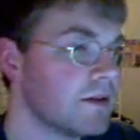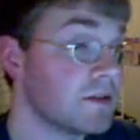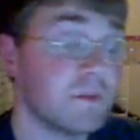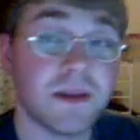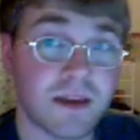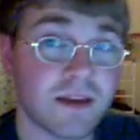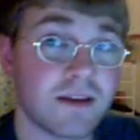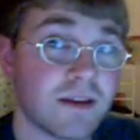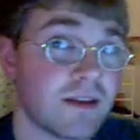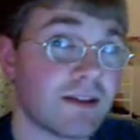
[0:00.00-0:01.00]
To me,
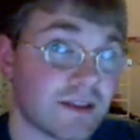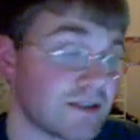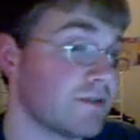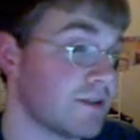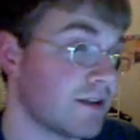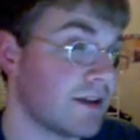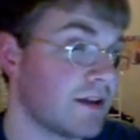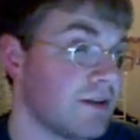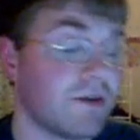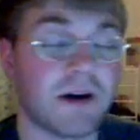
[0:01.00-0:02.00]
that sounds like
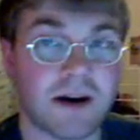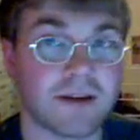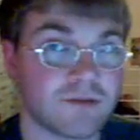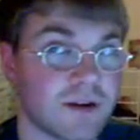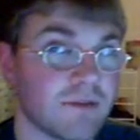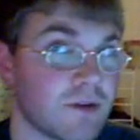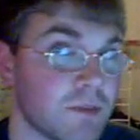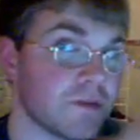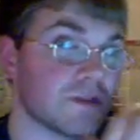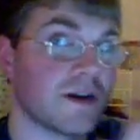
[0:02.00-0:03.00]
your hard drive, your
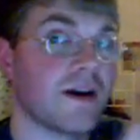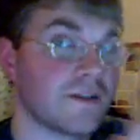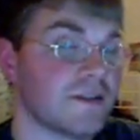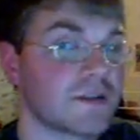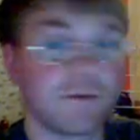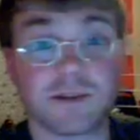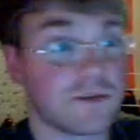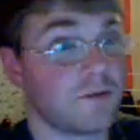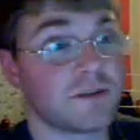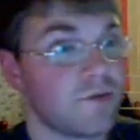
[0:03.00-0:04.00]
computer's hard disk where it
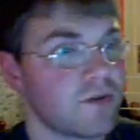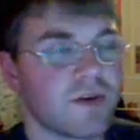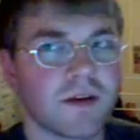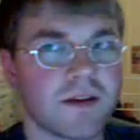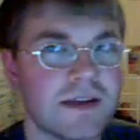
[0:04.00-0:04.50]
stores everything,